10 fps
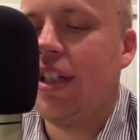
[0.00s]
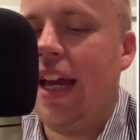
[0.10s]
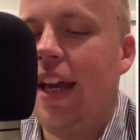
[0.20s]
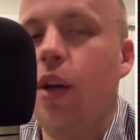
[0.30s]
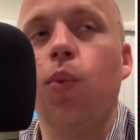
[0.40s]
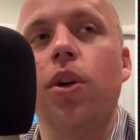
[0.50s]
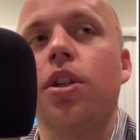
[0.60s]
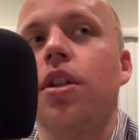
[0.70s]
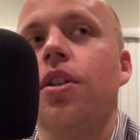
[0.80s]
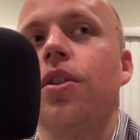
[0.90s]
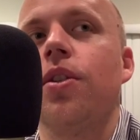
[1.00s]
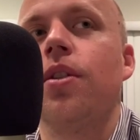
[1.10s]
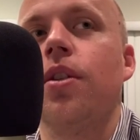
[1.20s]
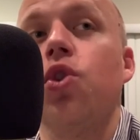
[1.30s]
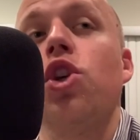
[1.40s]
10, which
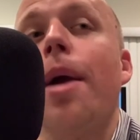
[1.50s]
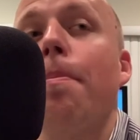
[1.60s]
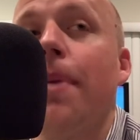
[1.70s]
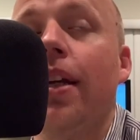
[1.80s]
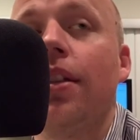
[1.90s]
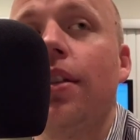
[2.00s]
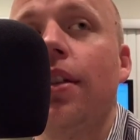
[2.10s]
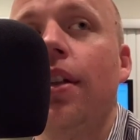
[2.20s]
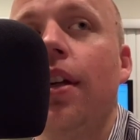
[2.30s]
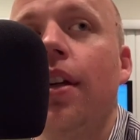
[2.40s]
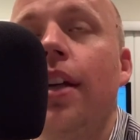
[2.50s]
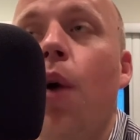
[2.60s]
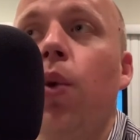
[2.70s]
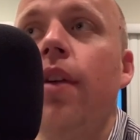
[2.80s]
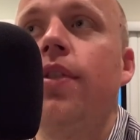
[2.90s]
is gem mint.
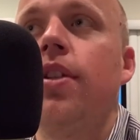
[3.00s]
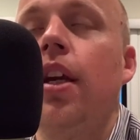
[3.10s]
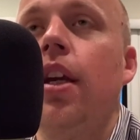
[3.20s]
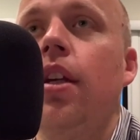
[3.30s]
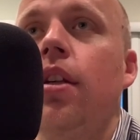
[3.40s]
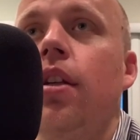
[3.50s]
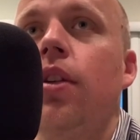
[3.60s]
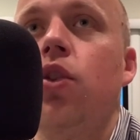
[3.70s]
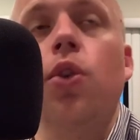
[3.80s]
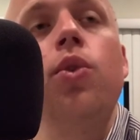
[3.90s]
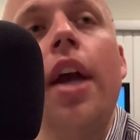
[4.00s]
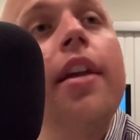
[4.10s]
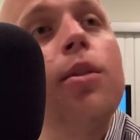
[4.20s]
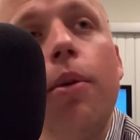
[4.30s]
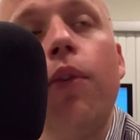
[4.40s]
Now, we've seen two
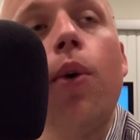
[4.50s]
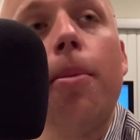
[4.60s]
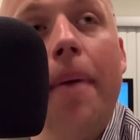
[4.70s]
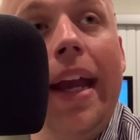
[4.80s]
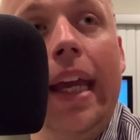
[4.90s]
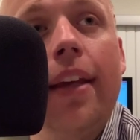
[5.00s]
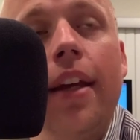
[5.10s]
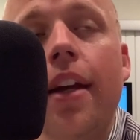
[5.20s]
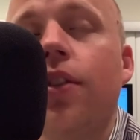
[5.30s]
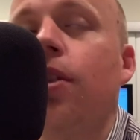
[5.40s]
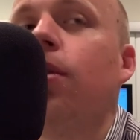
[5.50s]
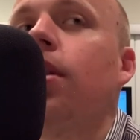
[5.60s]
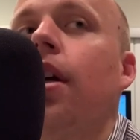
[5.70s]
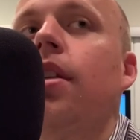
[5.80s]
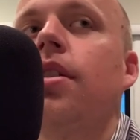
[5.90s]
tens before. Beckett has two
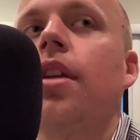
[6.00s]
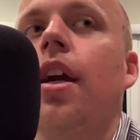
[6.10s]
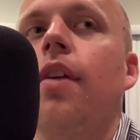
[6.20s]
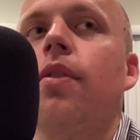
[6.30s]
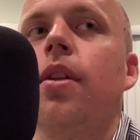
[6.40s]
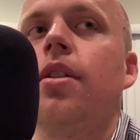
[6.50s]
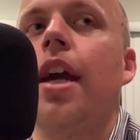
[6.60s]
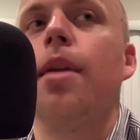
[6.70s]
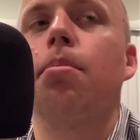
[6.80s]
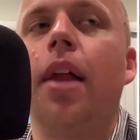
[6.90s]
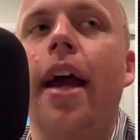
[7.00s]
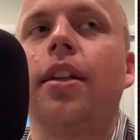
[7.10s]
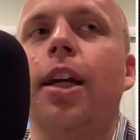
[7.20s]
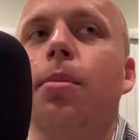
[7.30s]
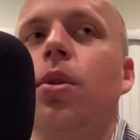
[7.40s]
tens. They have right. the 10
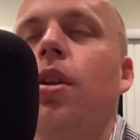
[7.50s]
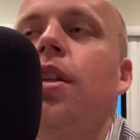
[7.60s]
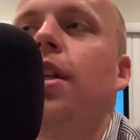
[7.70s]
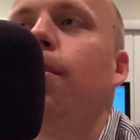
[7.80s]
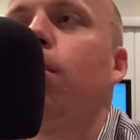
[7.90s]
black label and then the 10